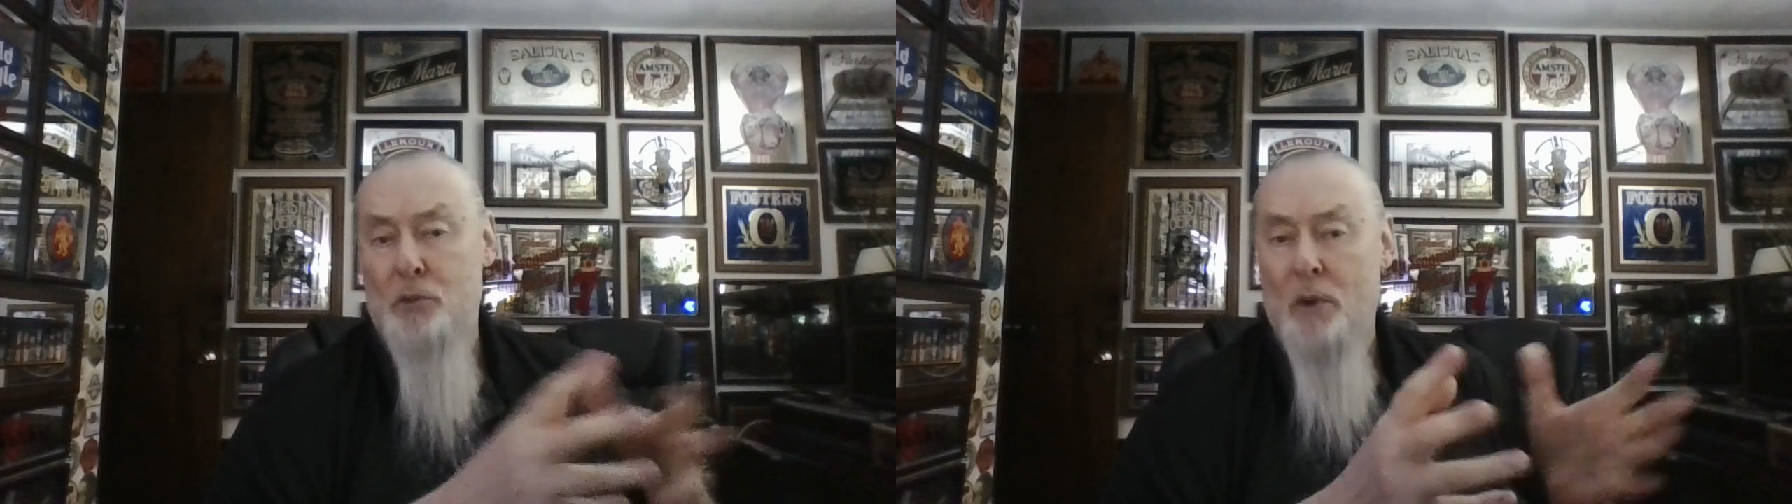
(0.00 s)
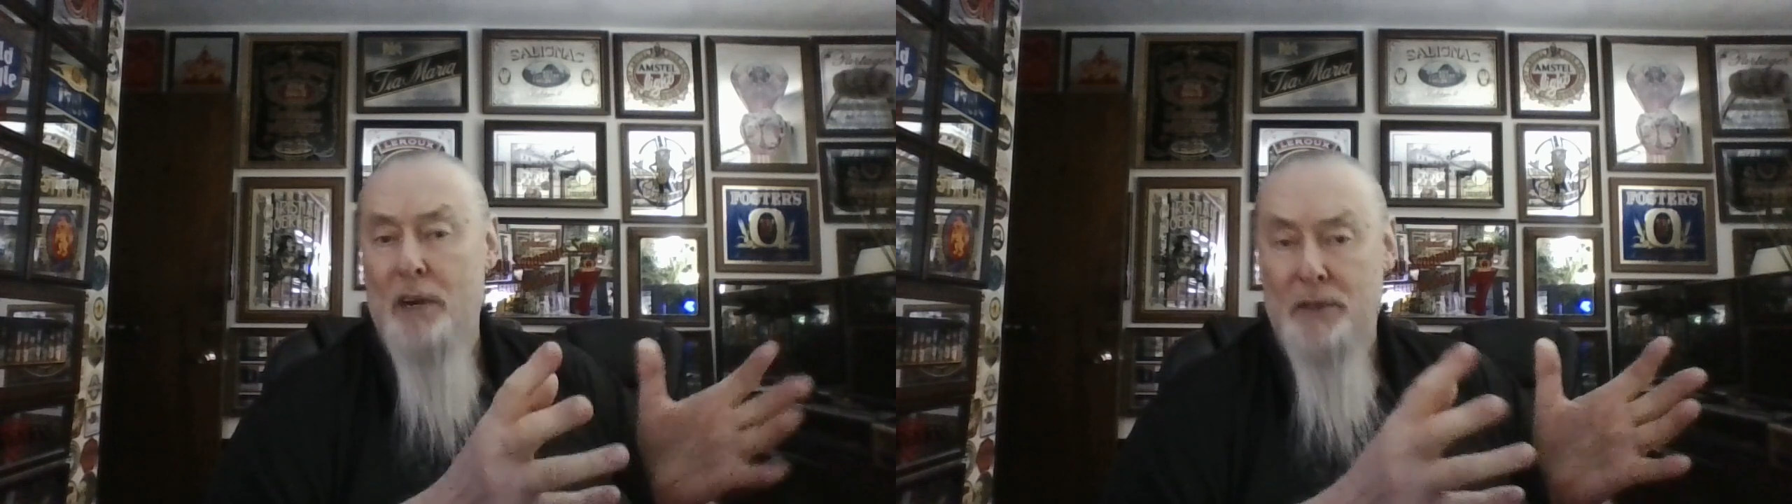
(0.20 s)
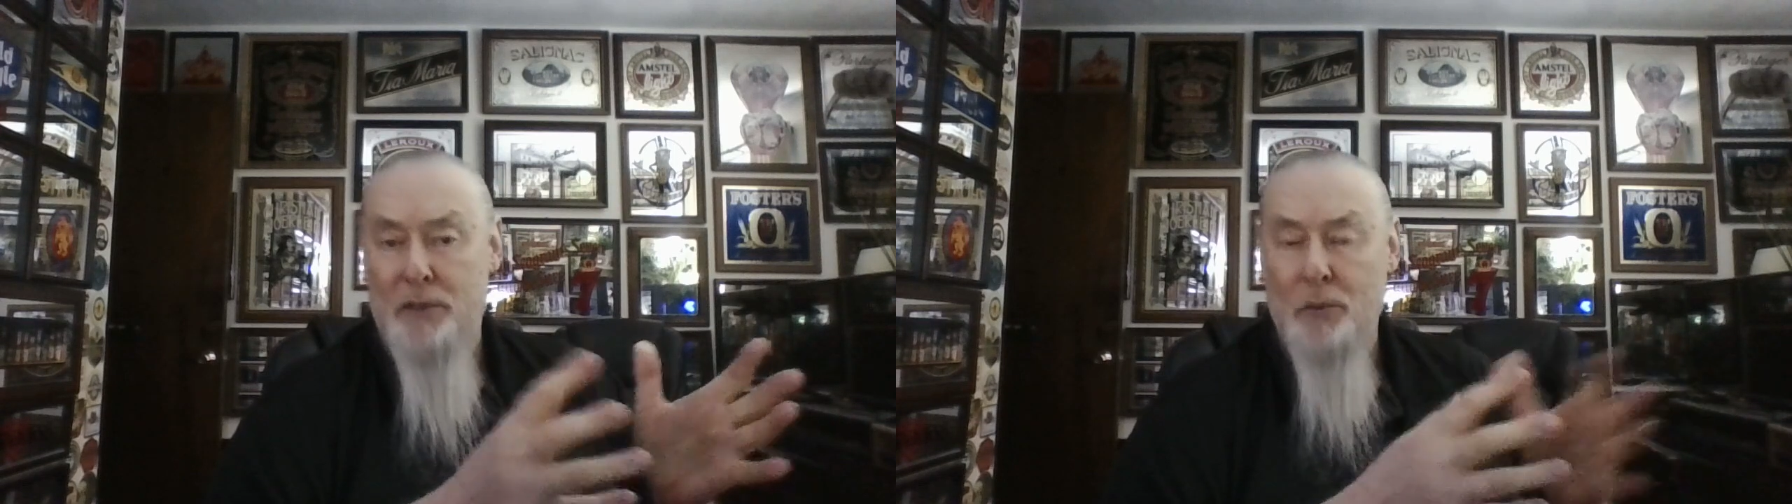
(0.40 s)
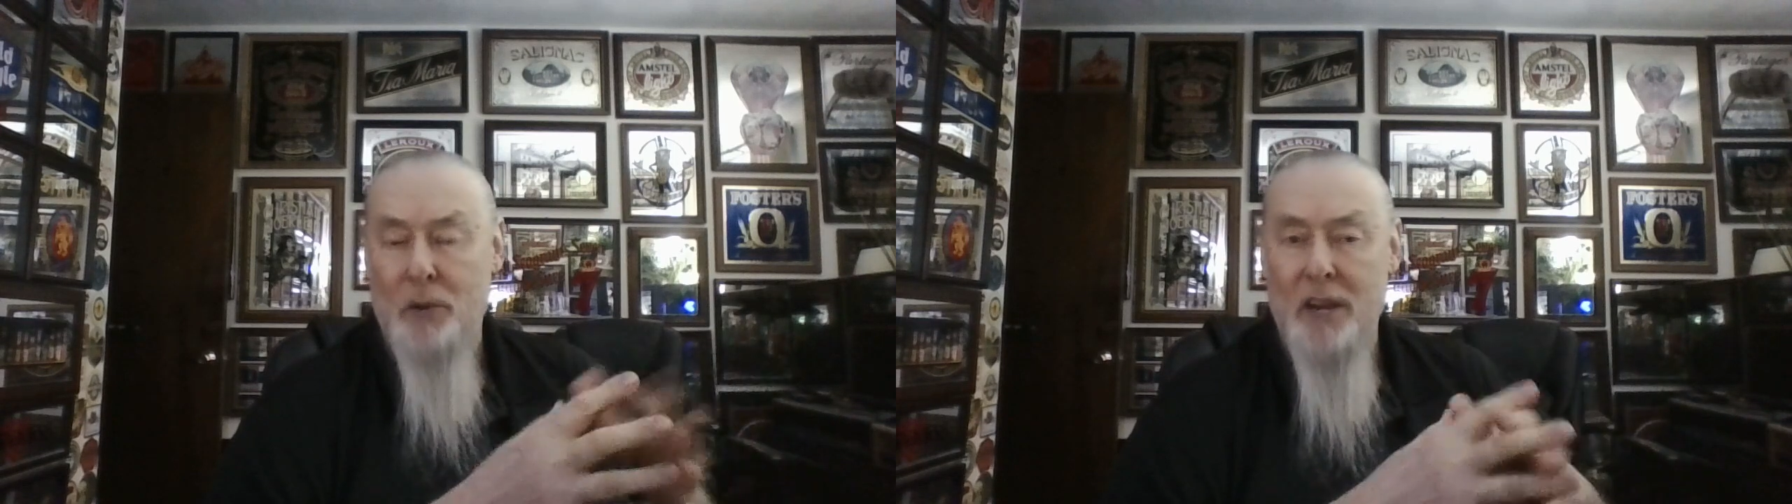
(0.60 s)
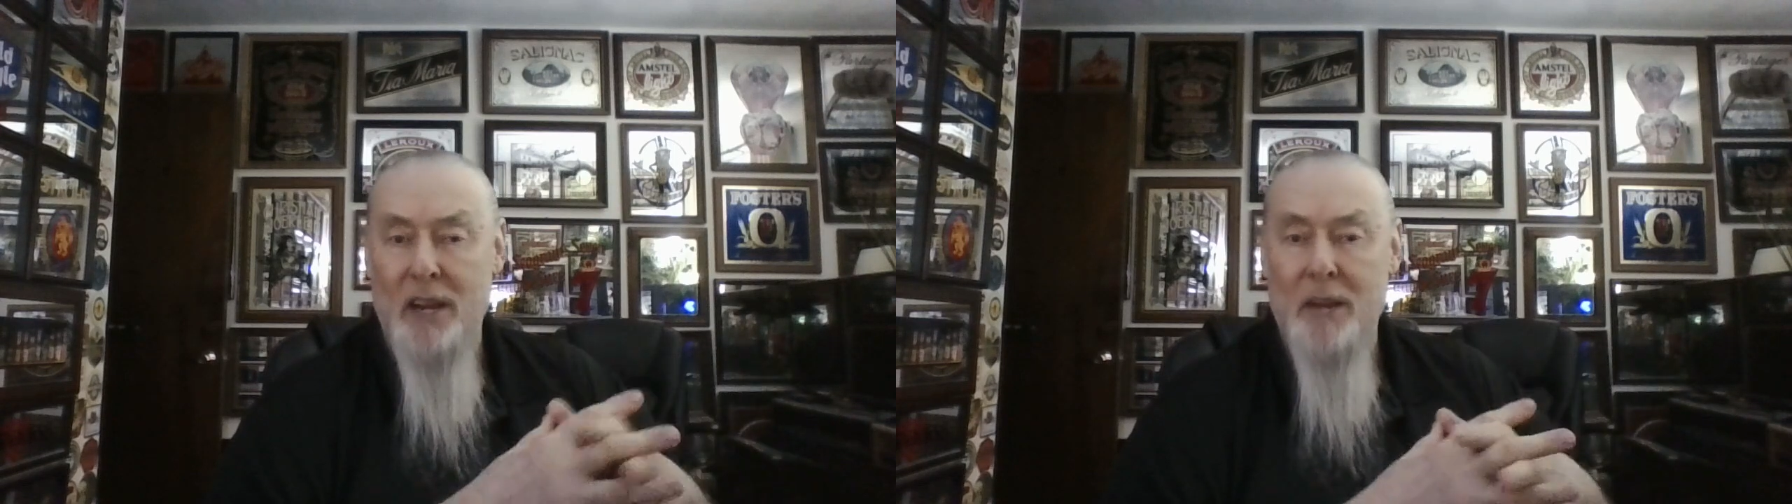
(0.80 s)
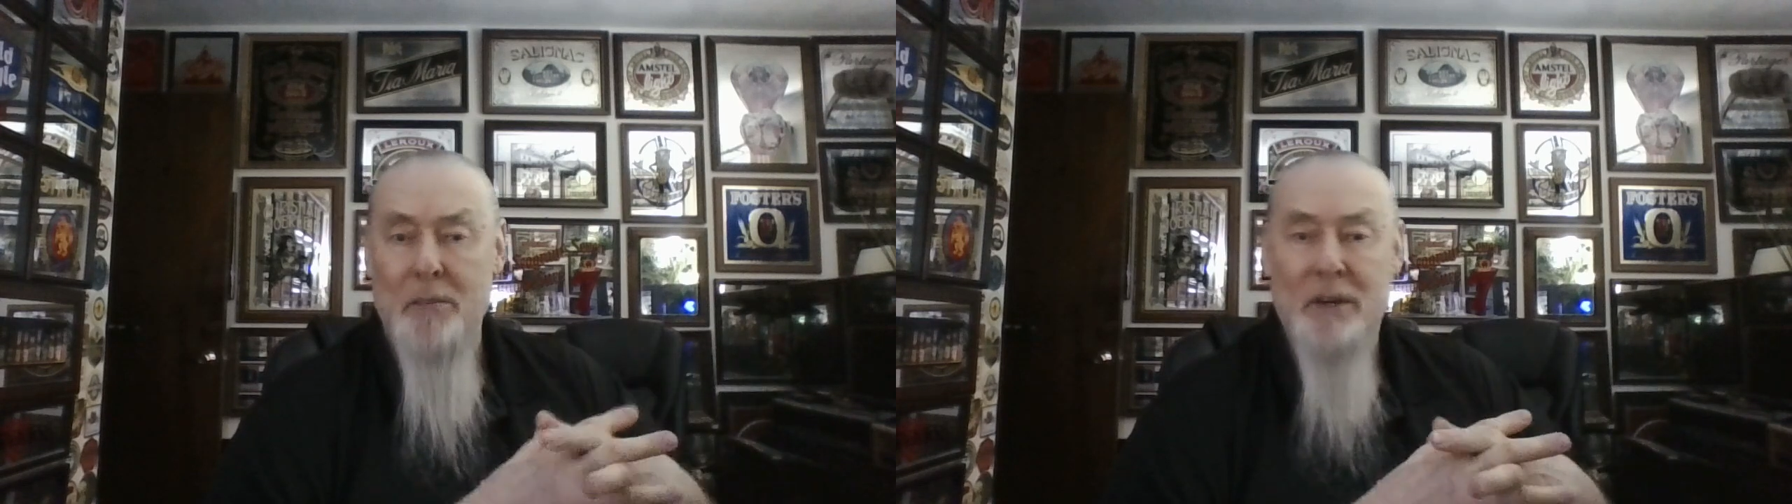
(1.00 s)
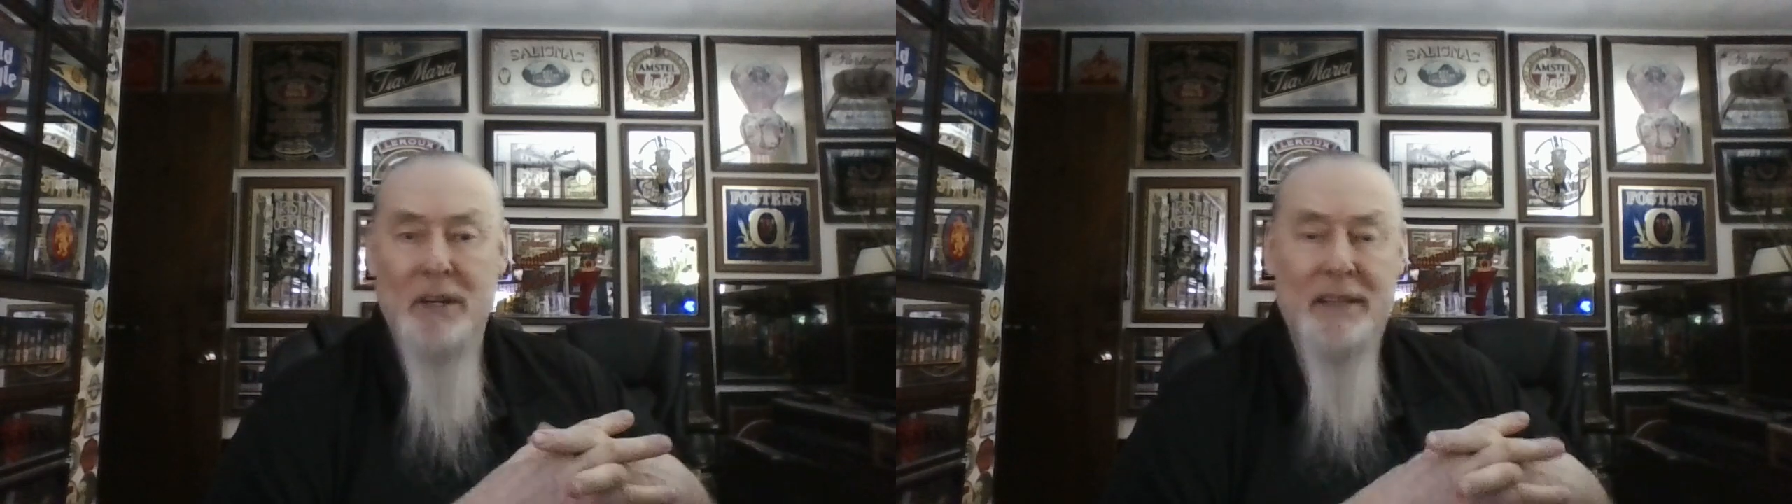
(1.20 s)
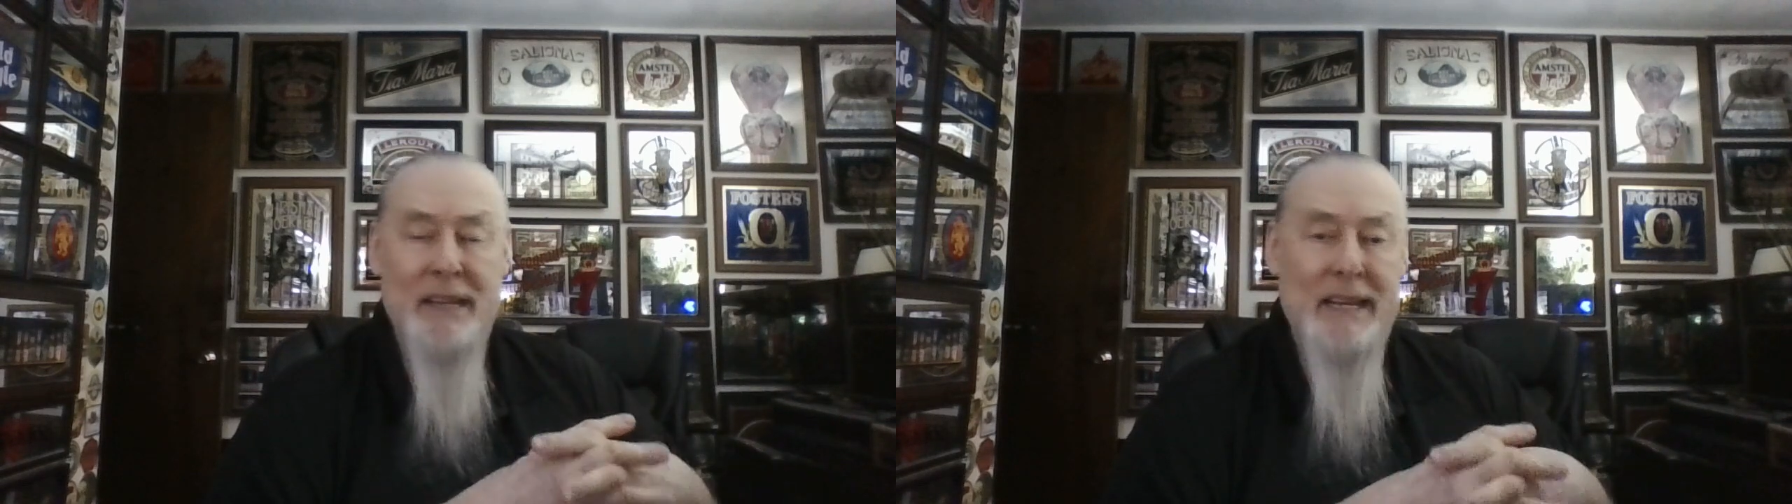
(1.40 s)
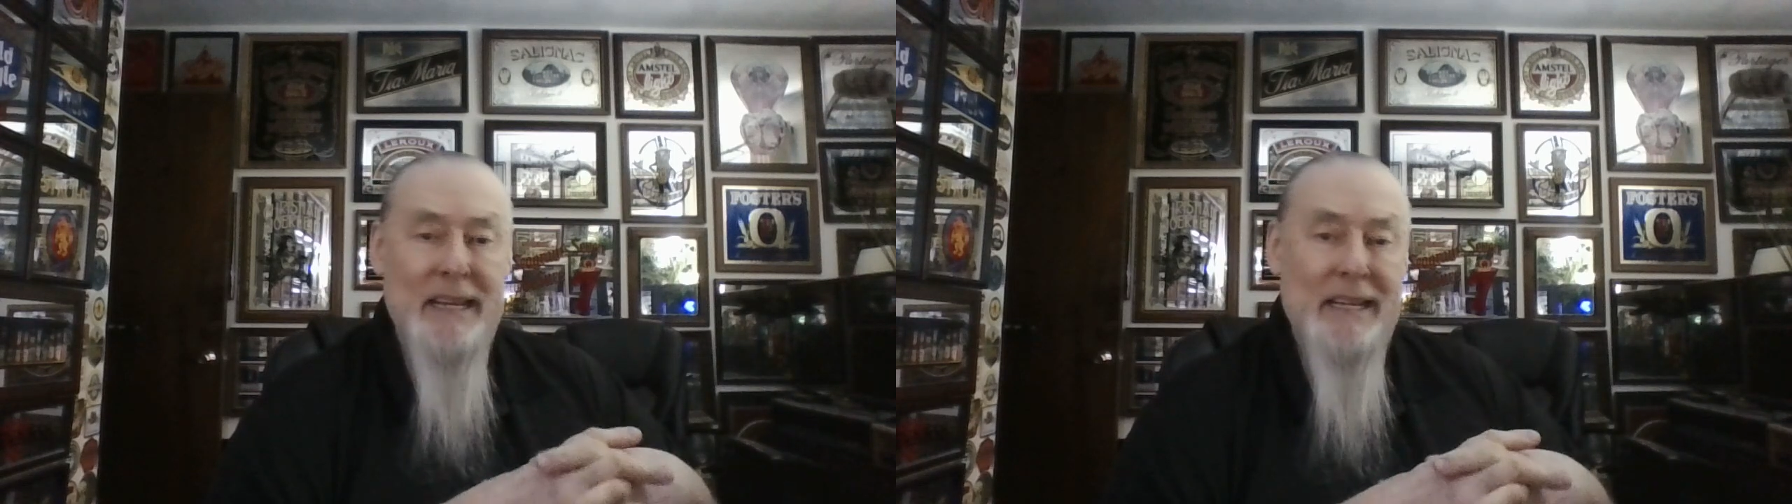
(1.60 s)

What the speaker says: 23, but